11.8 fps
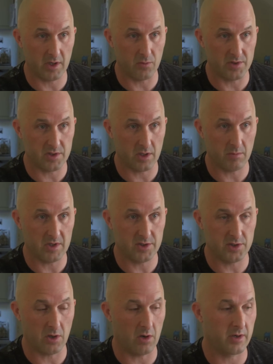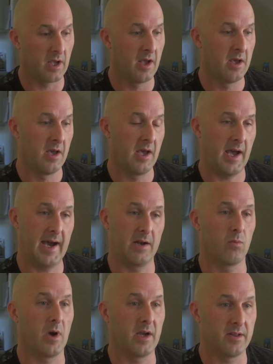was going to be shot
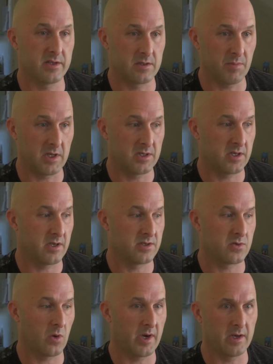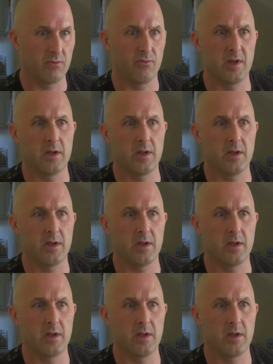and where the speech is. So I had a really